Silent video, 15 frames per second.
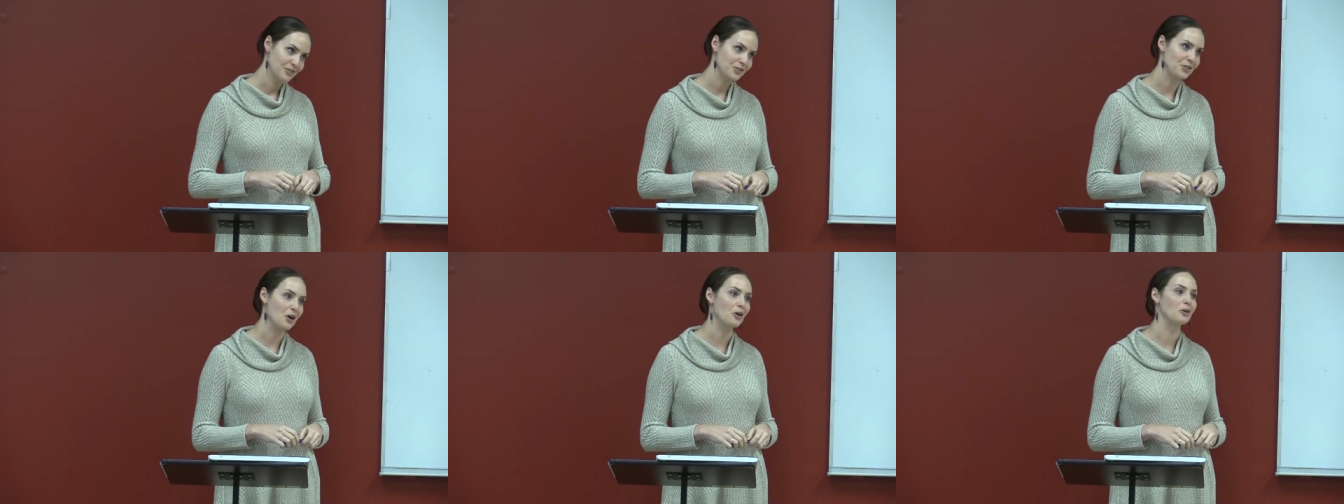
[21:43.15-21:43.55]

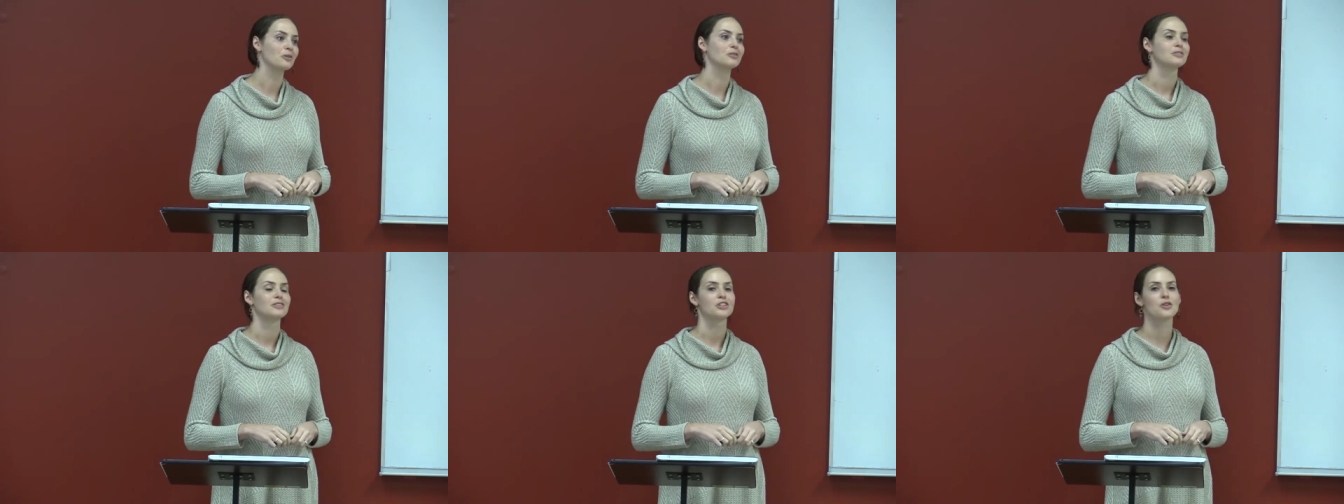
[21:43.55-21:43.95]

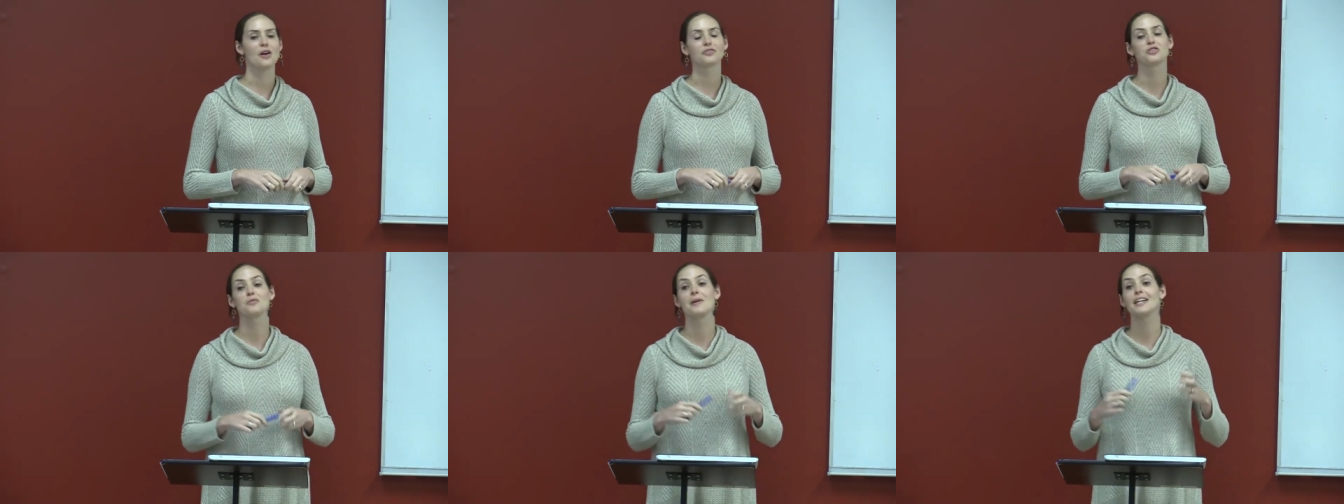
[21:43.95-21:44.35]
So you
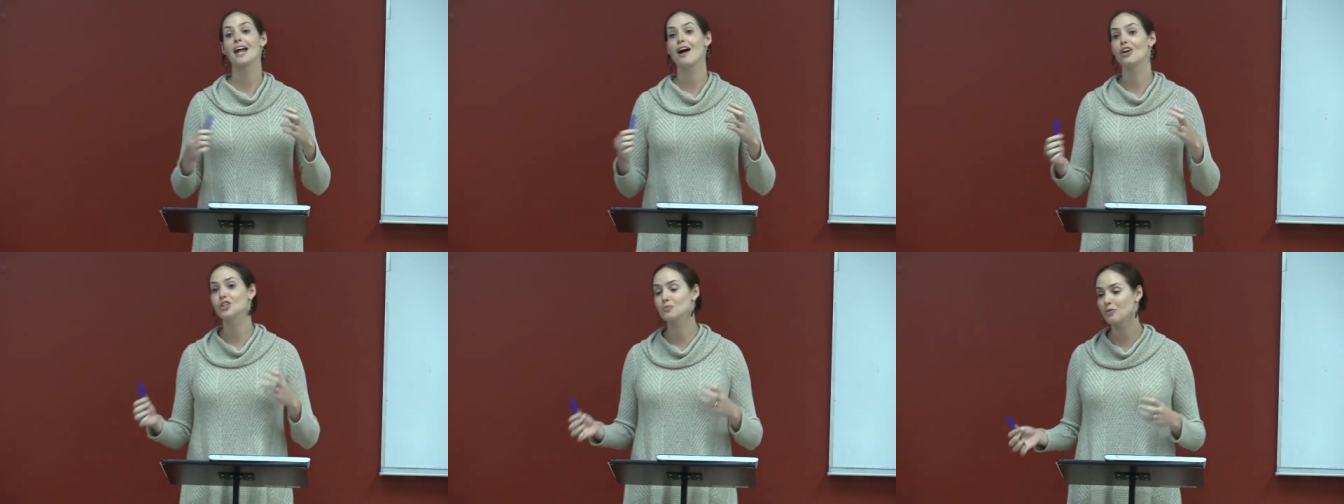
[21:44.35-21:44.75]
have to remain
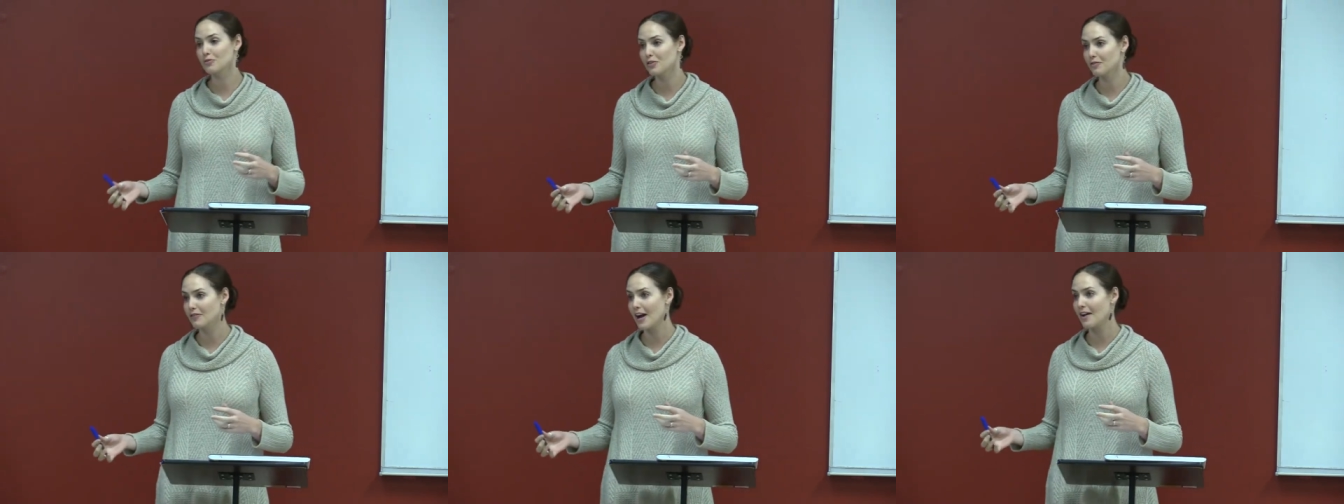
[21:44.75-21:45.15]
eligible
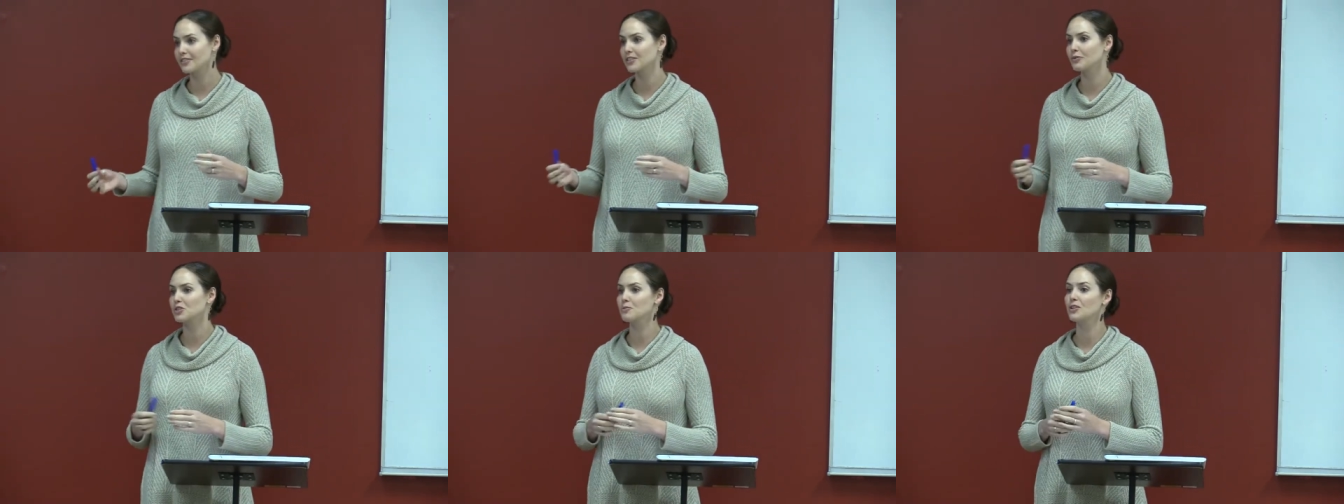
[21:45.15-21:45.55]
for the
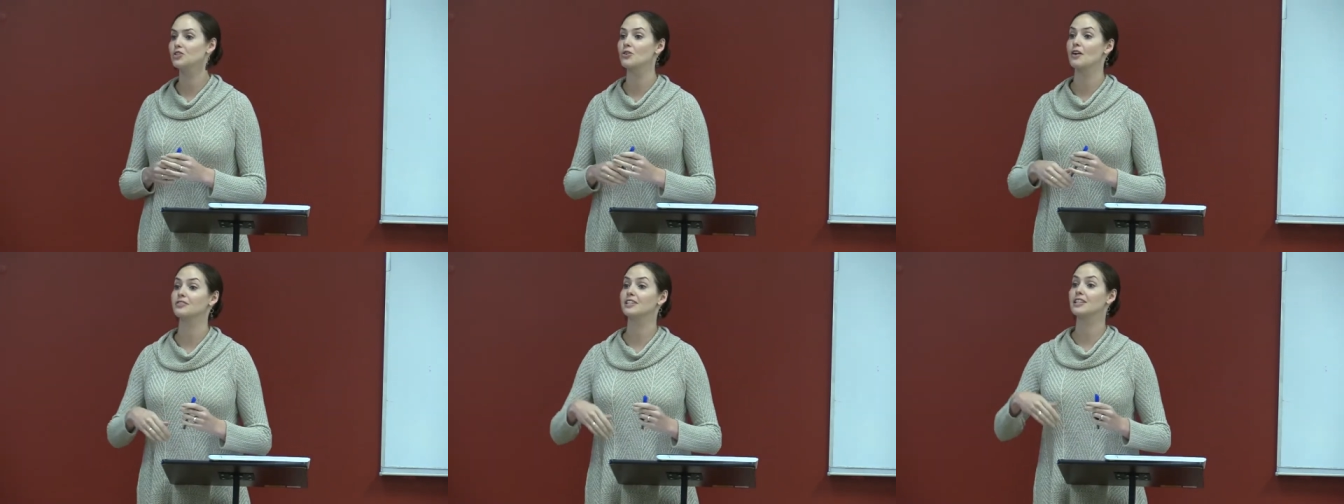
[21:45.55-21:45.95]
FAFSA, which
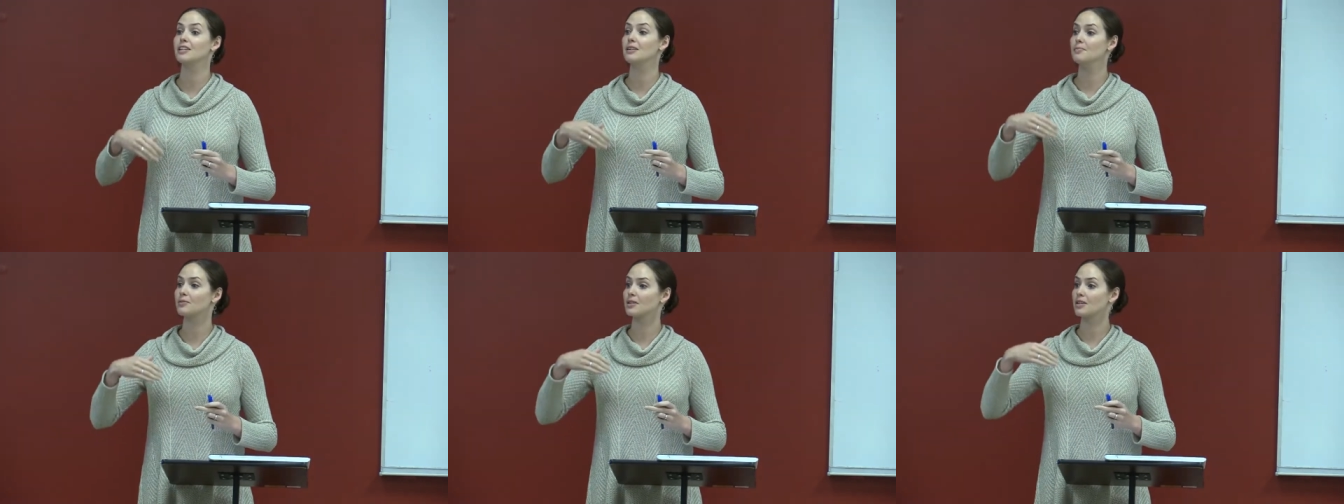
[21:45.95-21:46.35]
means you have to
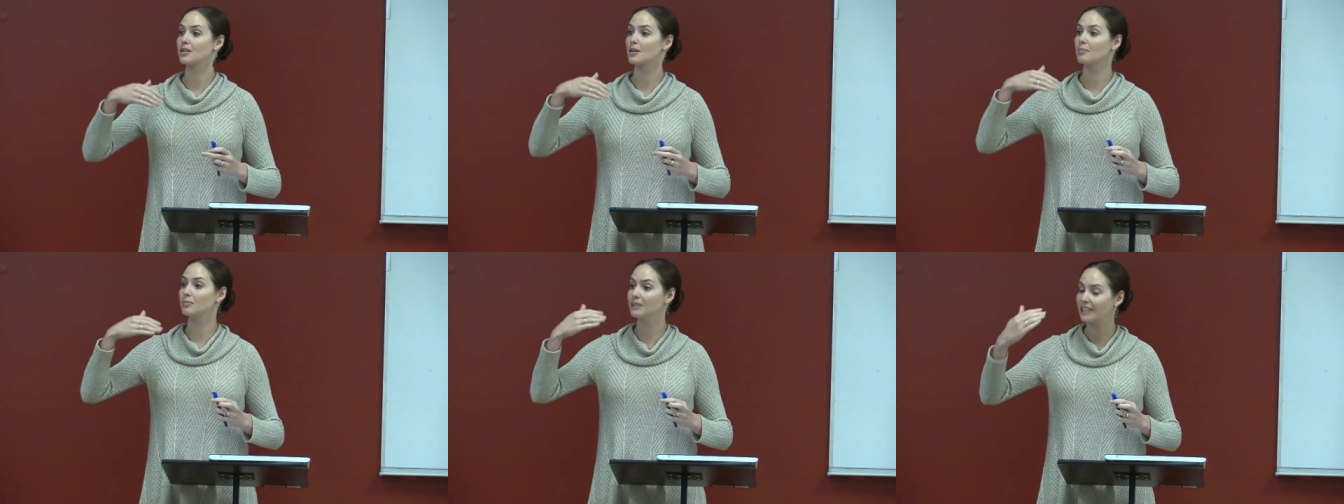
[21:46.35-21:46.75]
keep
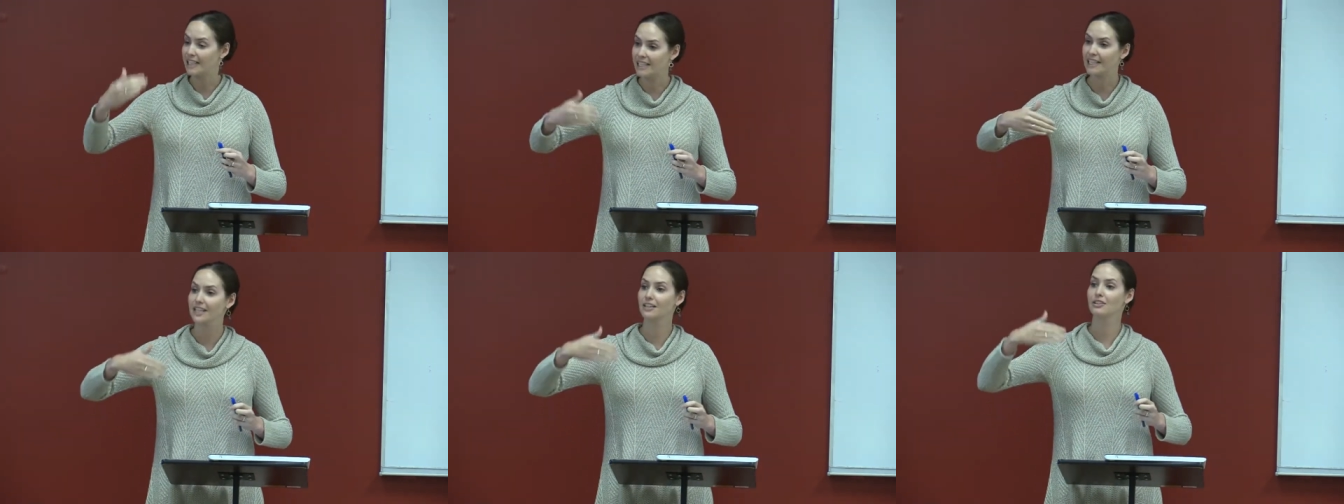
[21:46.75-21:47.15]

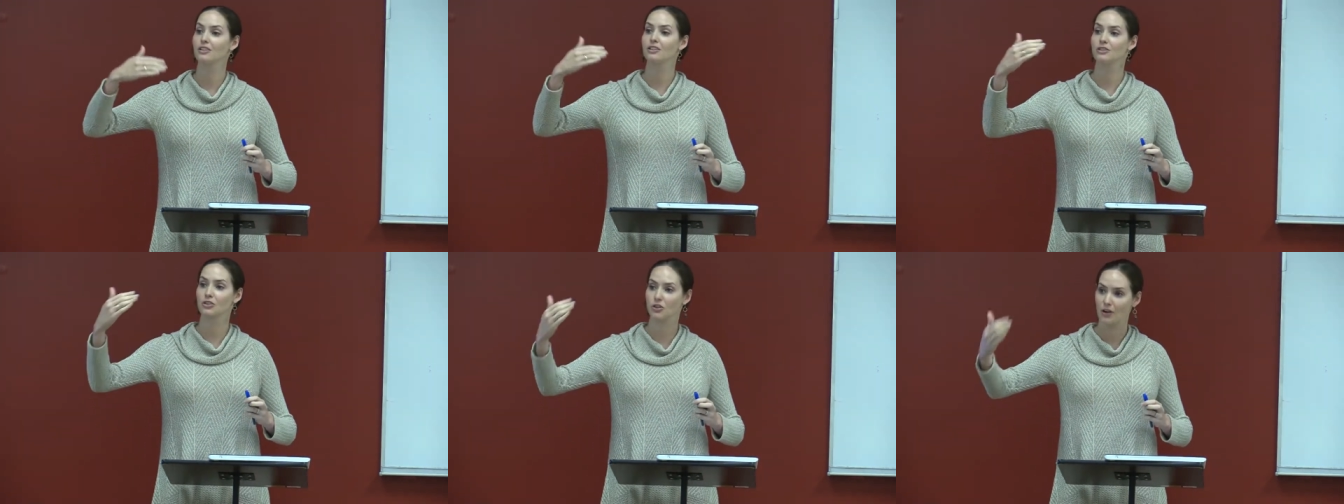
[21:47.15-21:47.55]

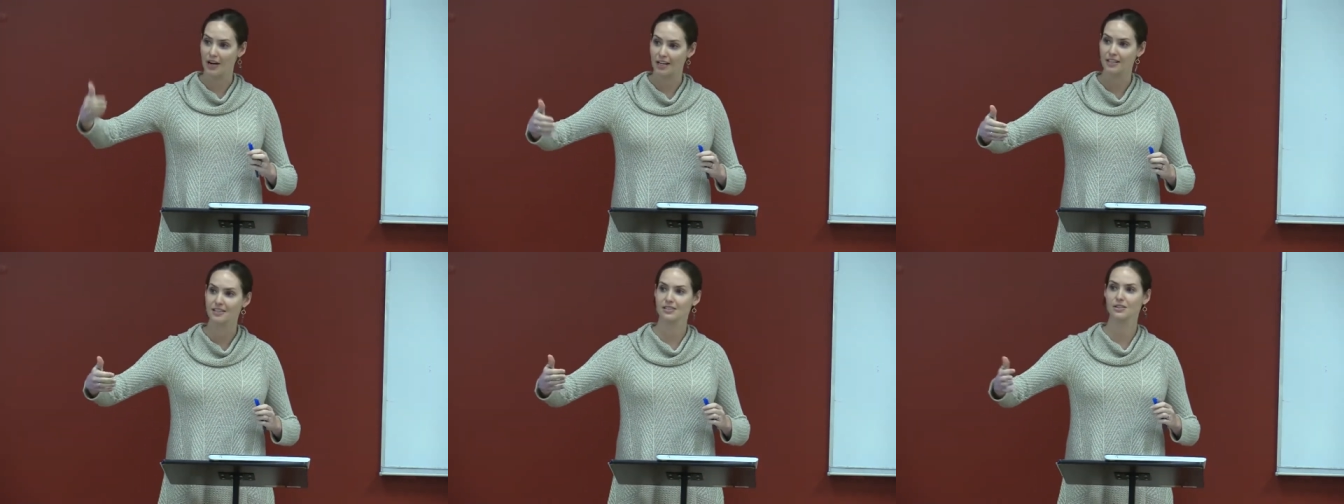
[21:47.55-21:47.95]
completing credits.